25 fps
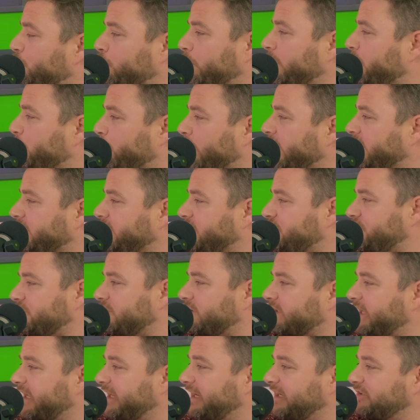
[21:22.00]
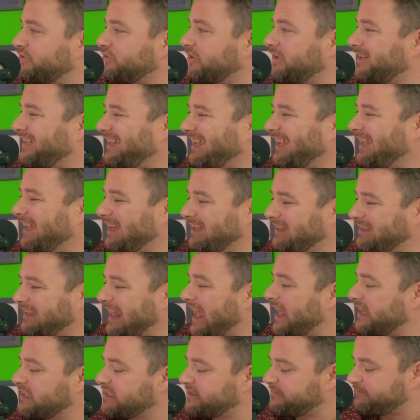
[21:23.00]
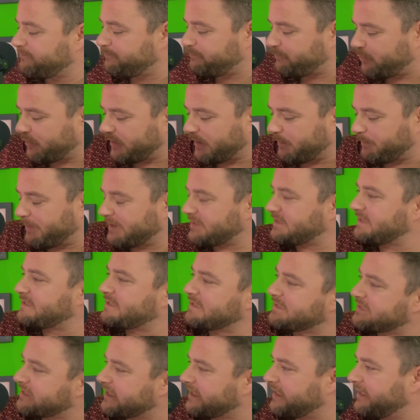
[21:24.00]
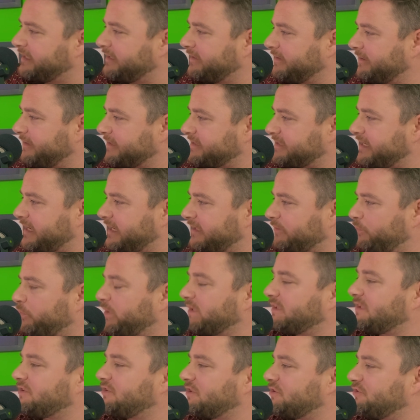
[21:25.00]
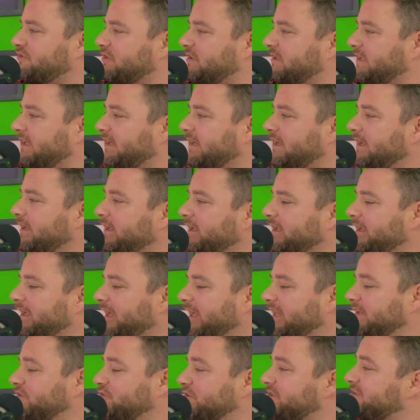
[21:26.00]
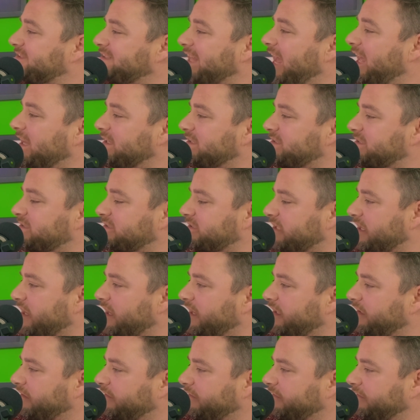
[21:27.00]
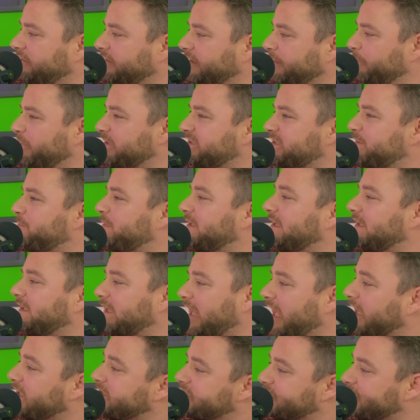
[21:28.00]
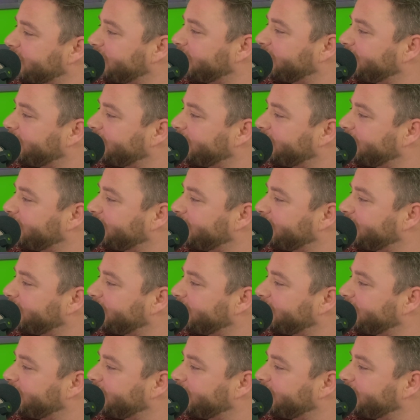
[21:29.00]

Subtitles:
Where did your kind of journey in dance, put your business aside a second, where did your journey in just dance start? You must have been a dancer.